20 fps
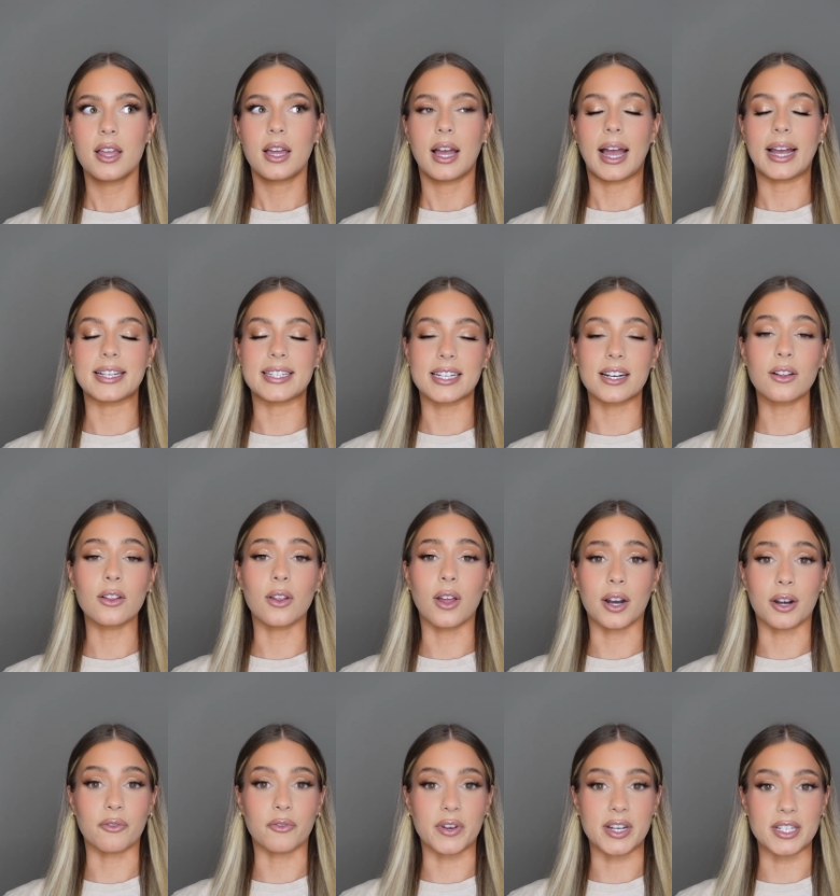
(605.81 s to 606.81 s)
I did a
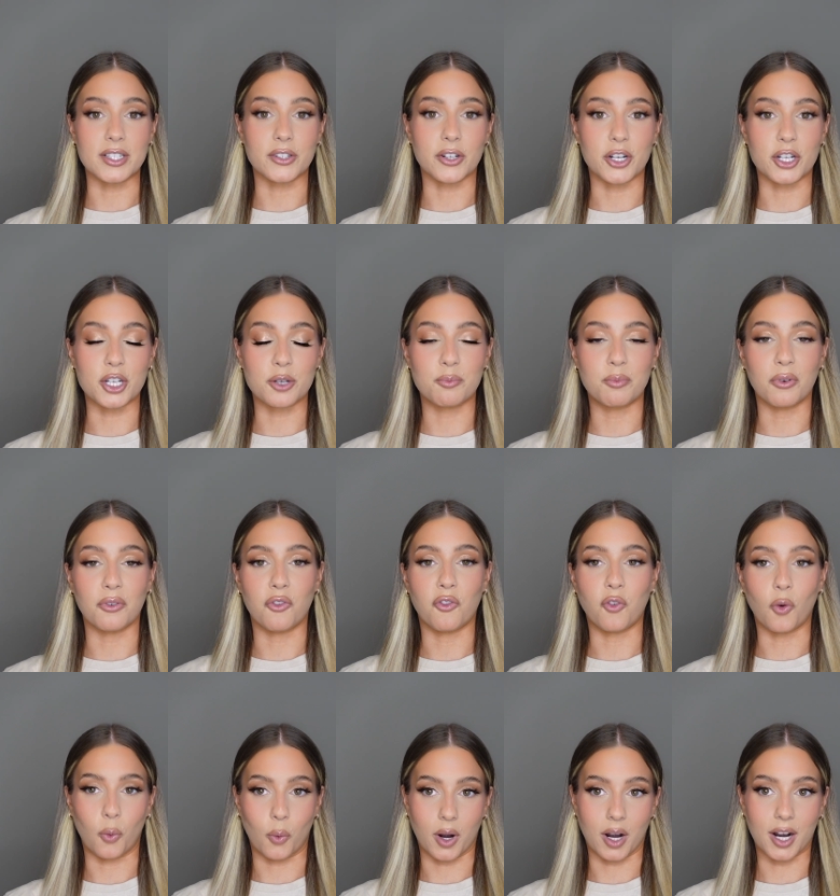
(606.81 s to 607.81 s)
lot of research
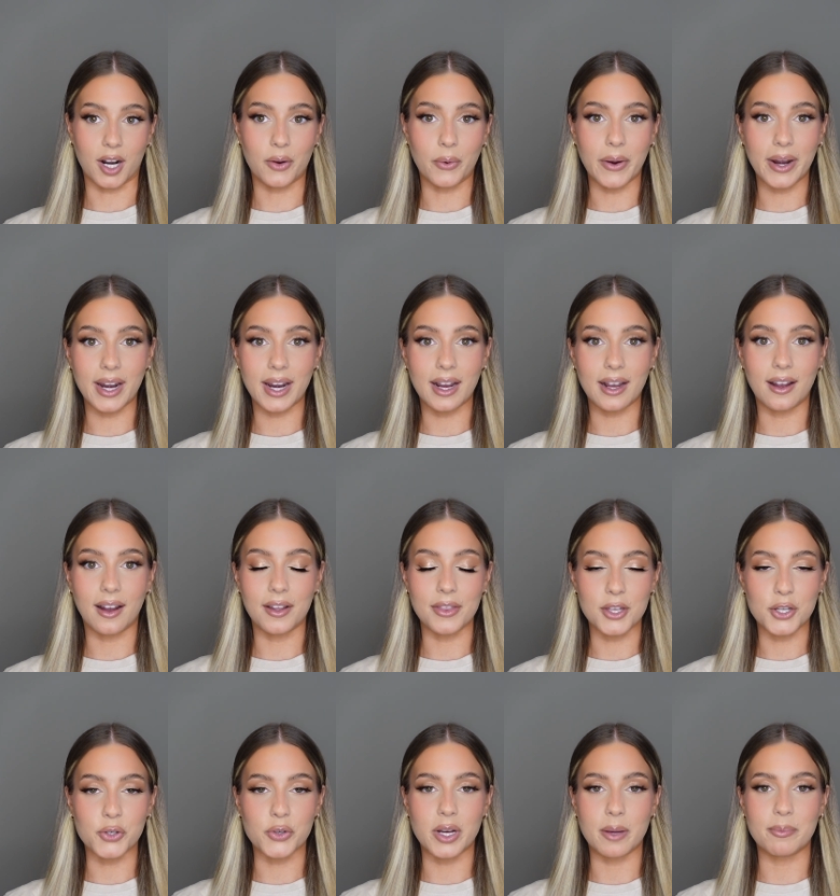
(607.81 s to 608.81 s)
before going on
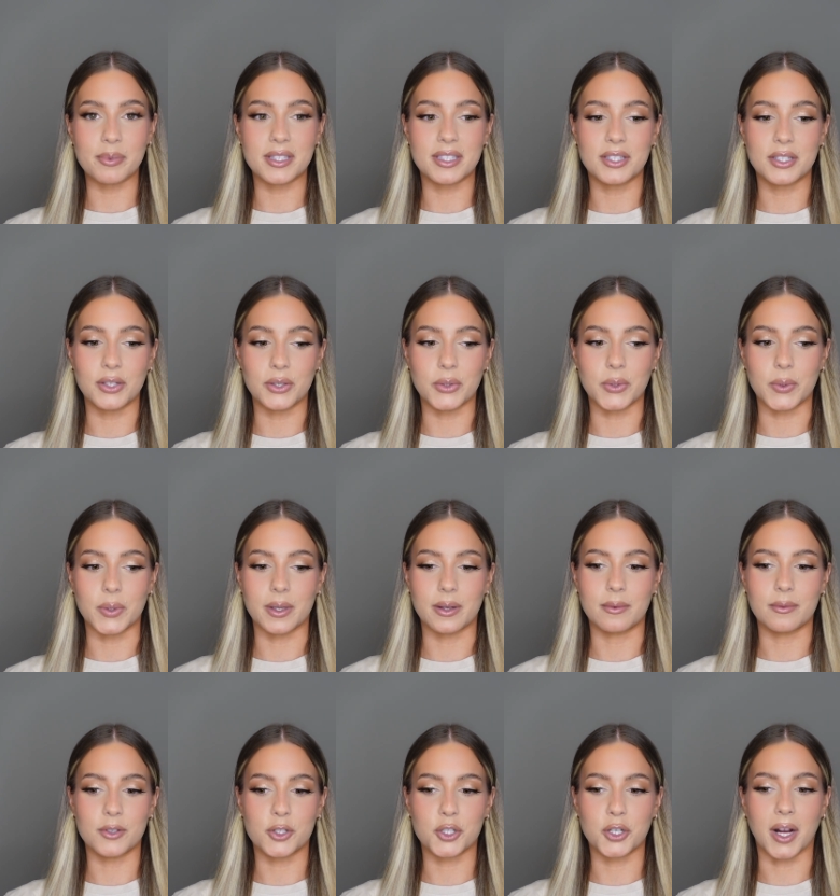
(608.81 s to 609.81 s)
the trip to
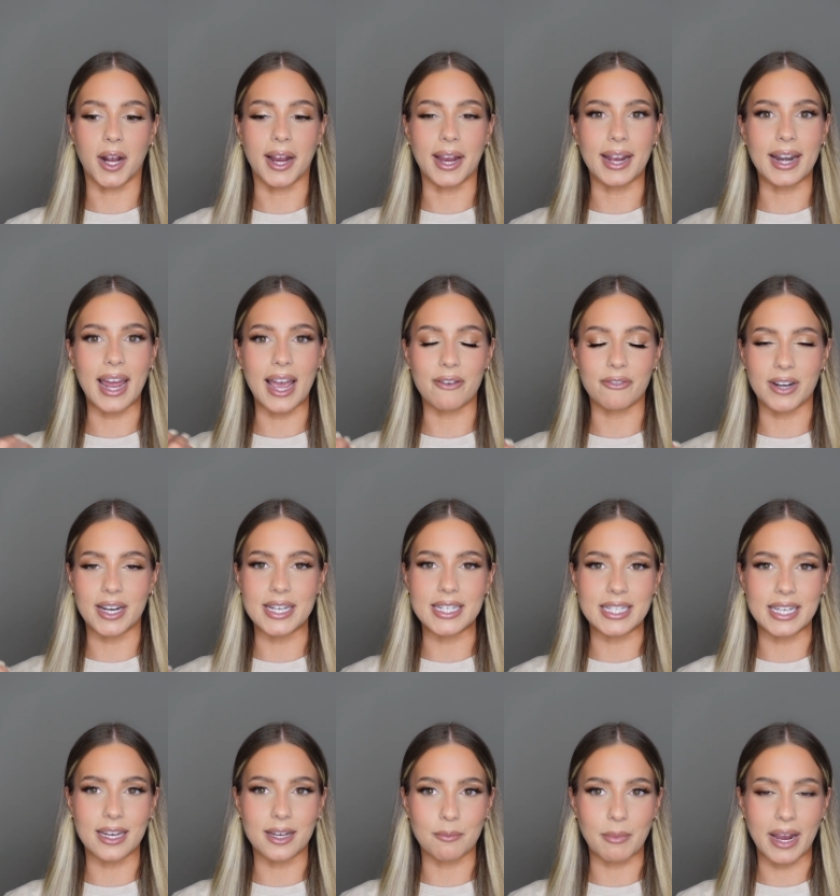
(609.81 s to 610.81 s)
try and have an
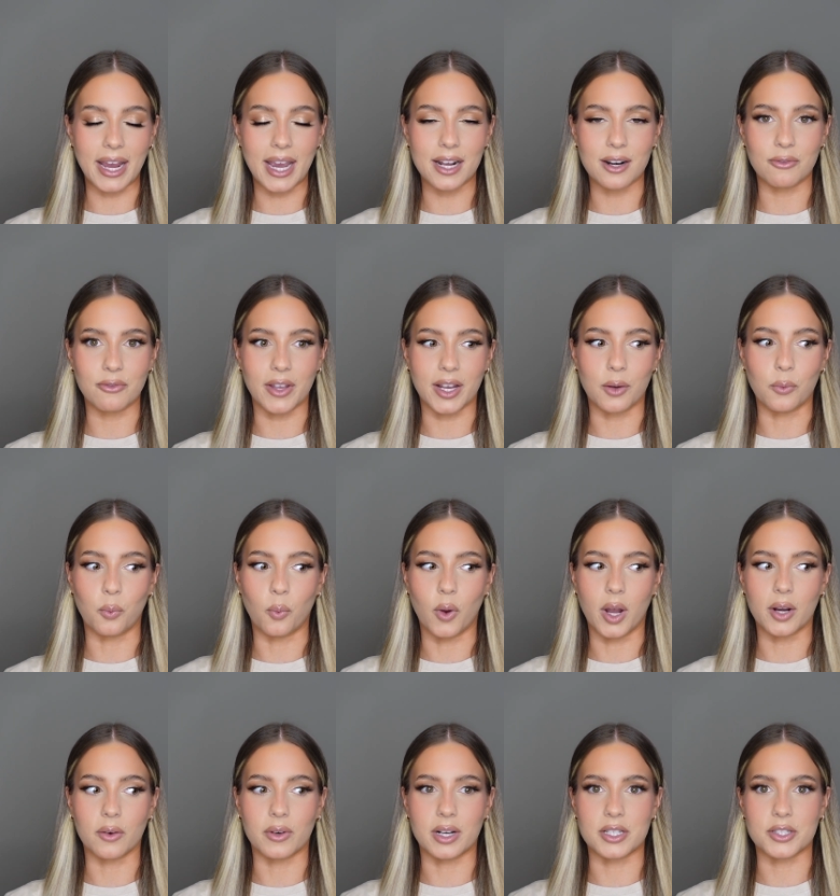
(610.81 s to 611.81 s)
idea in my head of like
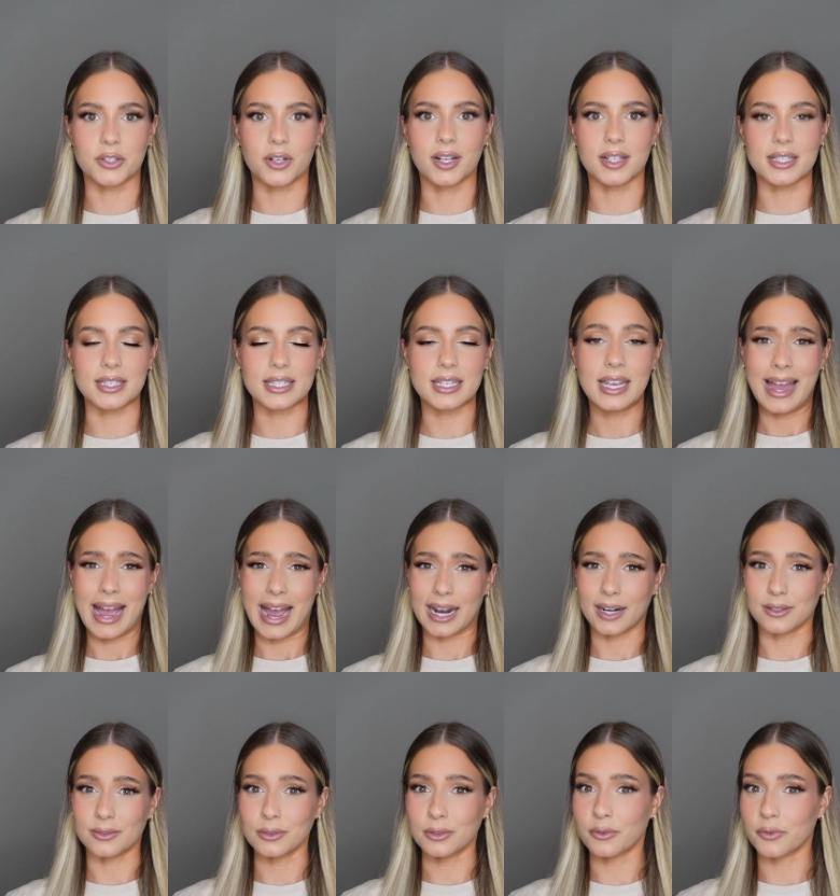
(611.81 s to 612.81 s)
what restaurants
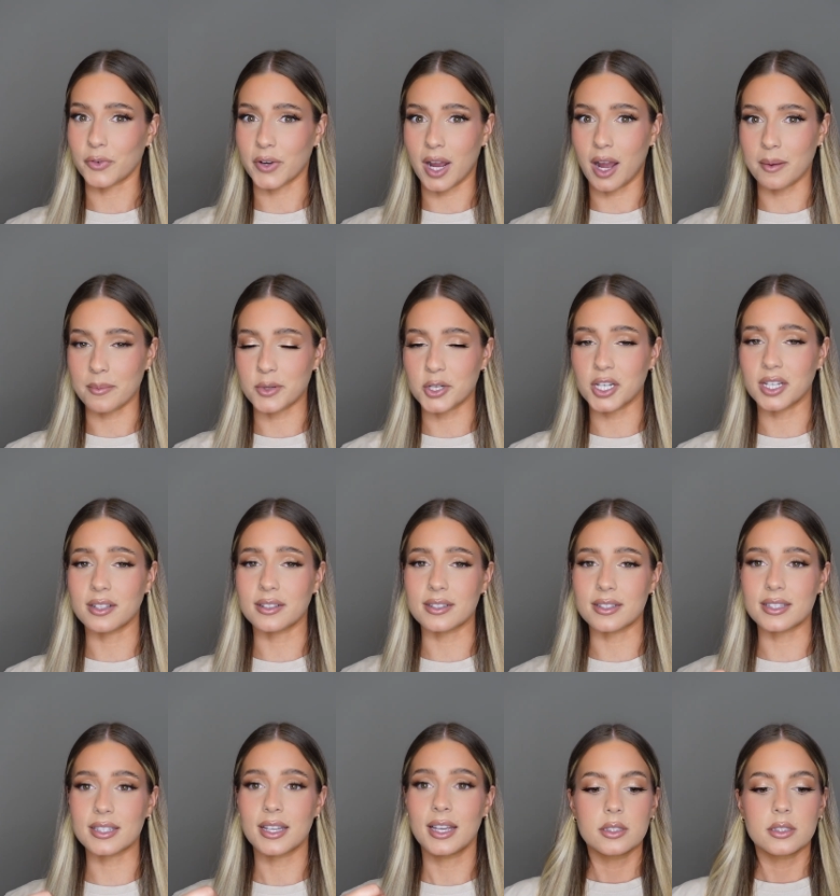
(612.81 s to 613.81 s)
had gluten-free
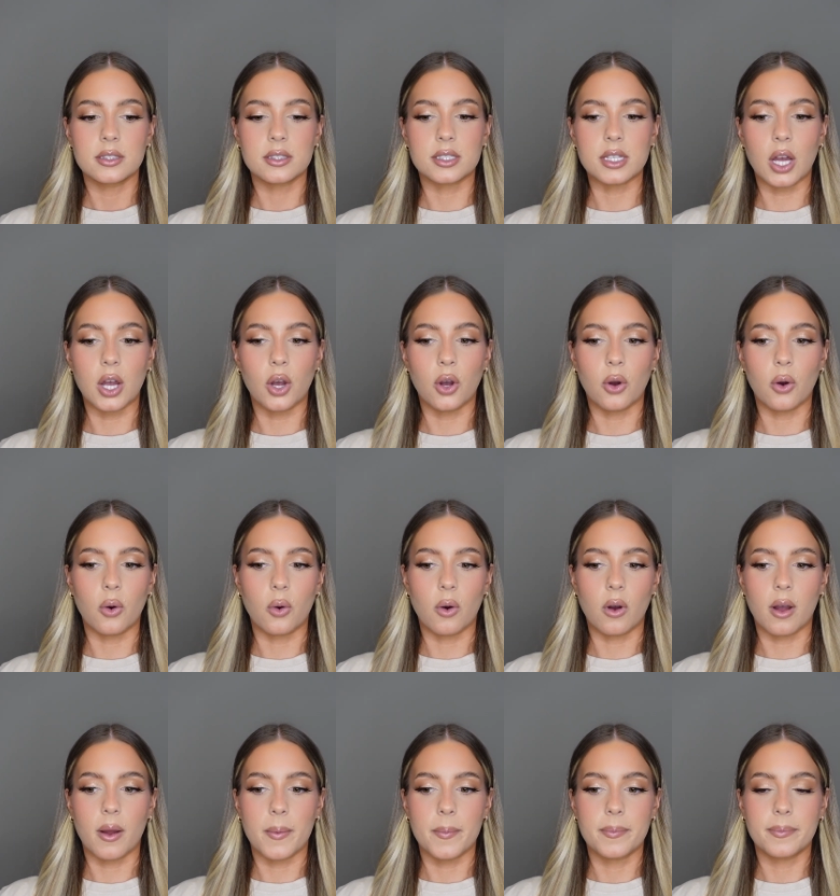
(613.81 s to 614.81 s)
options.
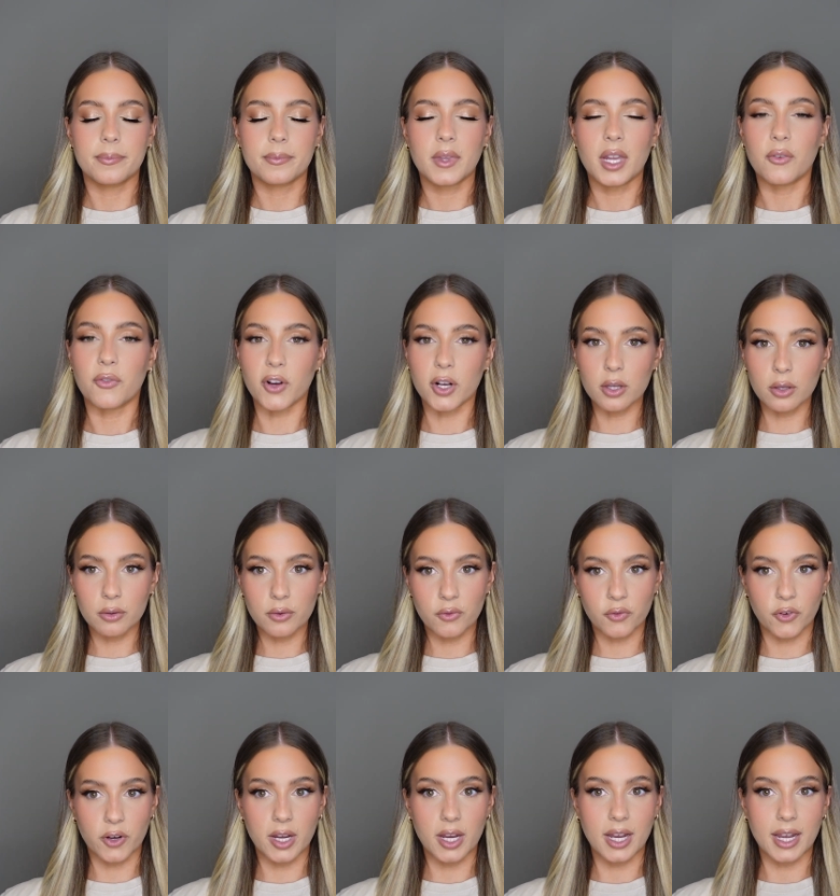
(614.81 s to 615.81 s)
So if you're
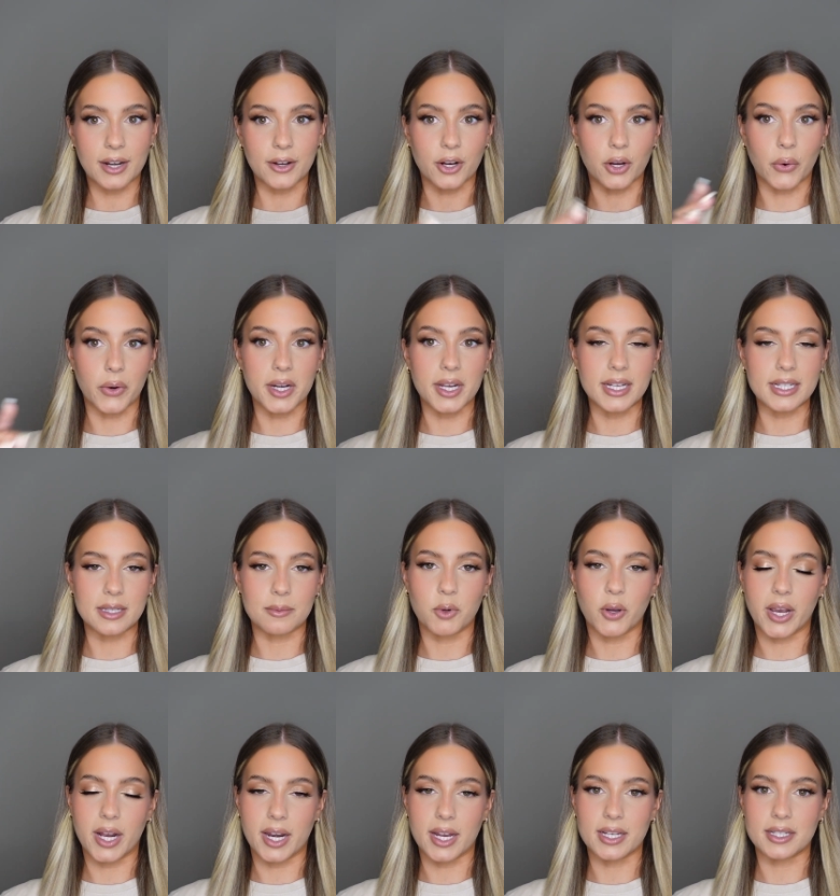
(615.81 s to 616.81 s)
gluten-free and you're going to Isla
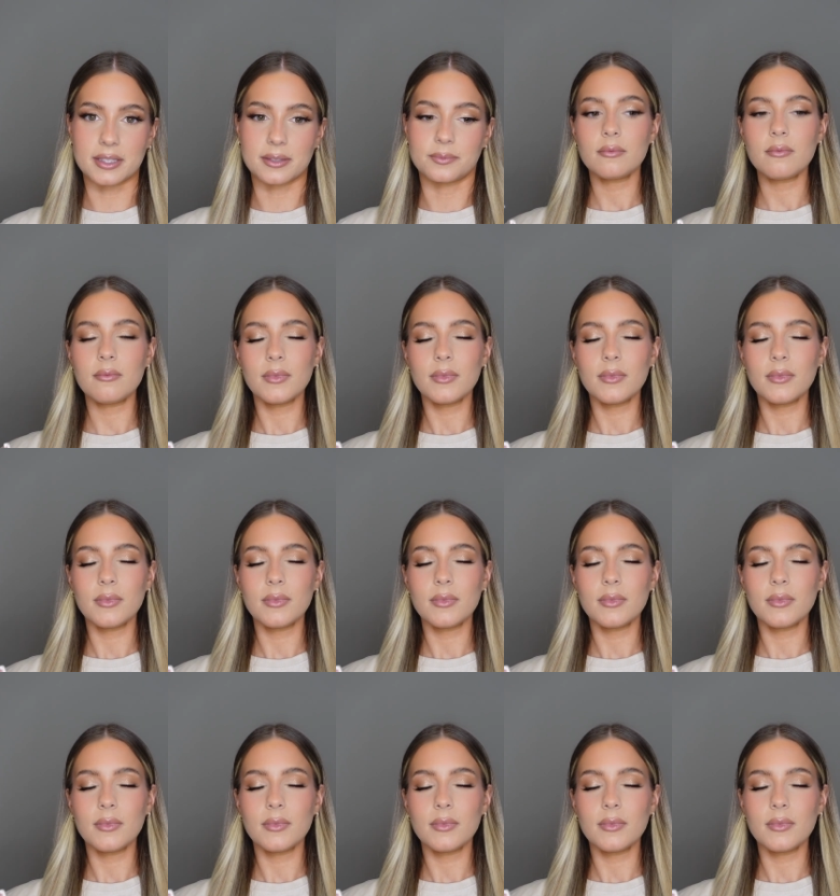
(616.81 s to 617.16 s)
Mujeres,